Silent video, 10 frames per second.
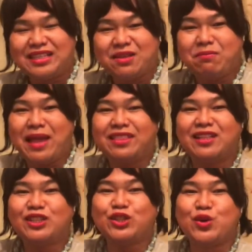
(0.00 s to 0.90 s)
Metal
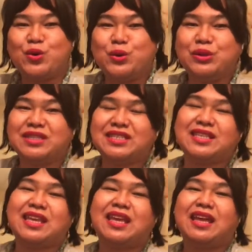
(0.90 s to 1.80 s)
Stones.
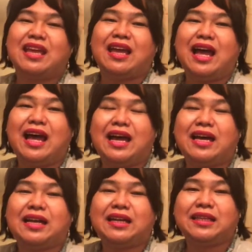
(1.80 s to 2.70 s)

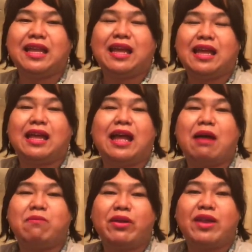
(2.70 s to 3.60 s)
At I'm
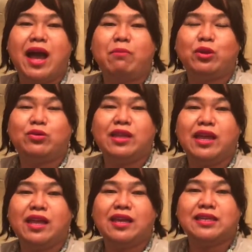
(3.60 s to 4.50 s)
very happy
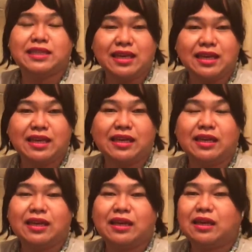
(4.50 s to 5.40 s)
today kasi
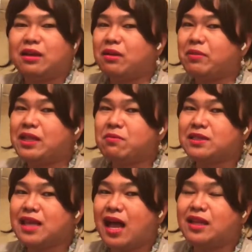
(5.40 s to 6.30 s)
may
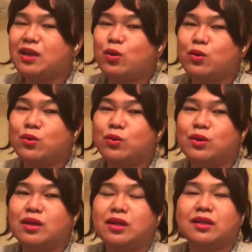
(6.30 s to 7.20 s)
nabasahan akong
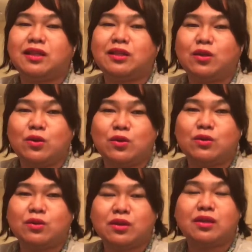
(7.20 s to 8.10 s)

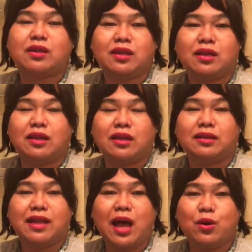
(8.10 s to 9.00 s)
tatlong
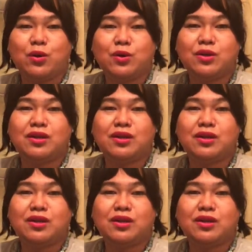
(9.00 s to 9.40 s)
tao,